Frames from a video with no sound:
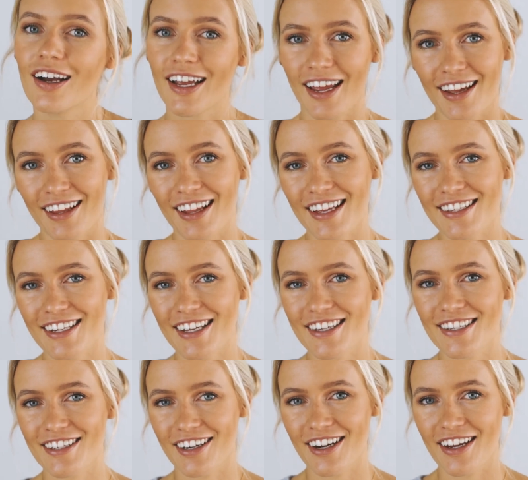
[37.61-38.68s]
Okay, let's
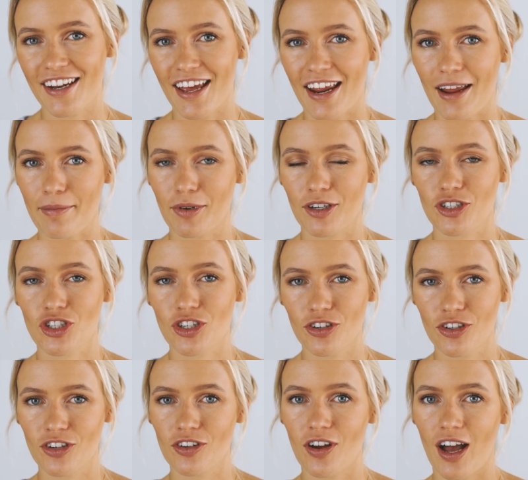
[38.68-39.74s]
get started, and I'm gonna show
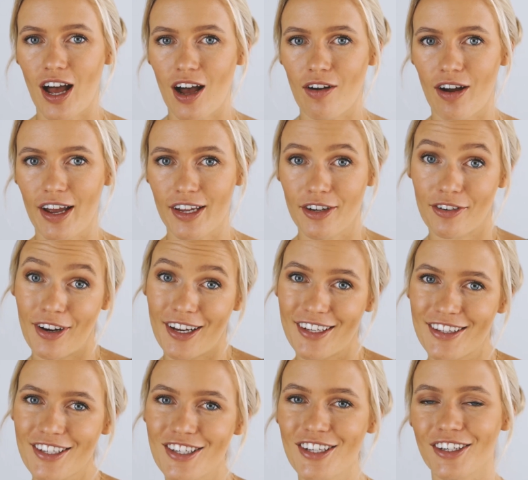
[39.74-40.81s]
you how I
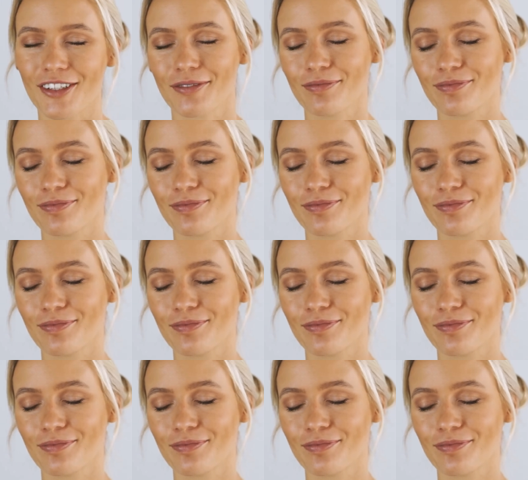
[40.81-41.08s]
created this look.